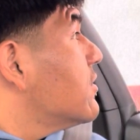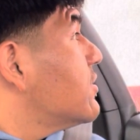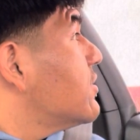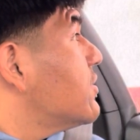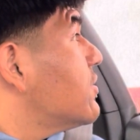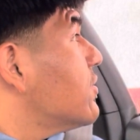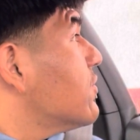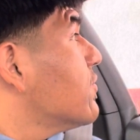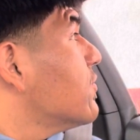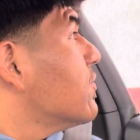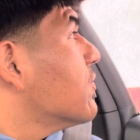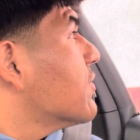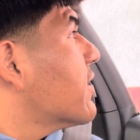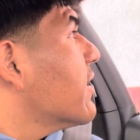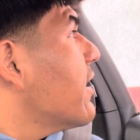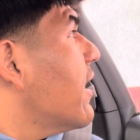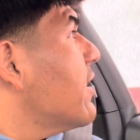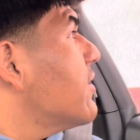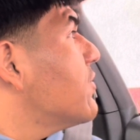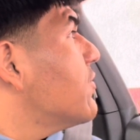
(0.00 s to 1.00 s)
Shoot,
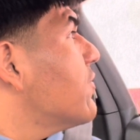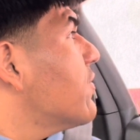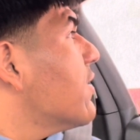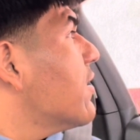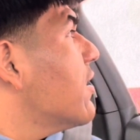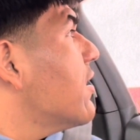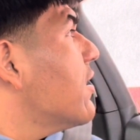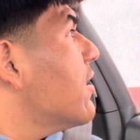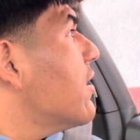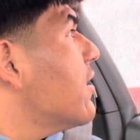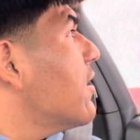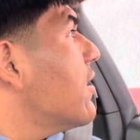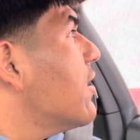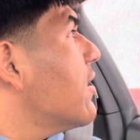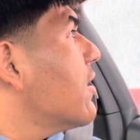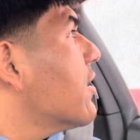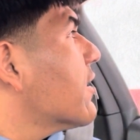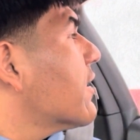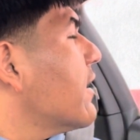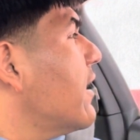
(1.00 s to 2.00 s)
can I do
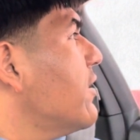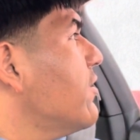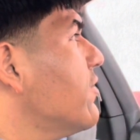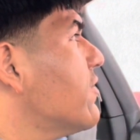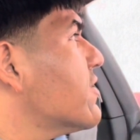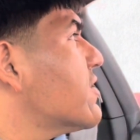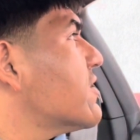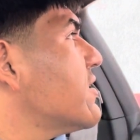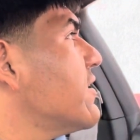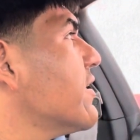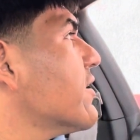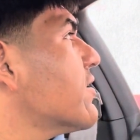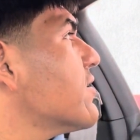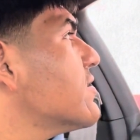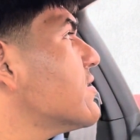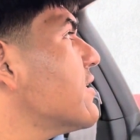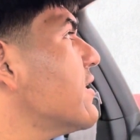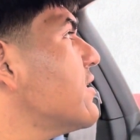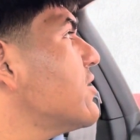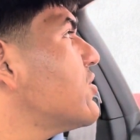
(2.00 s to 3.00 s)
the can I do the
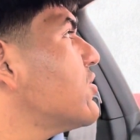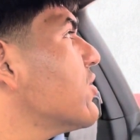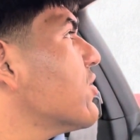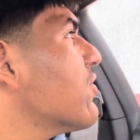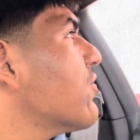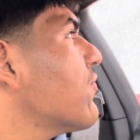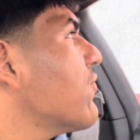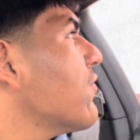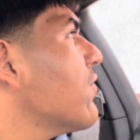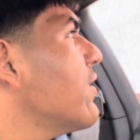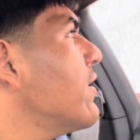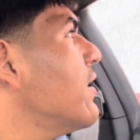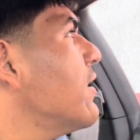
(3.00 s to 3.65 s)
Snickers then, sugar-free?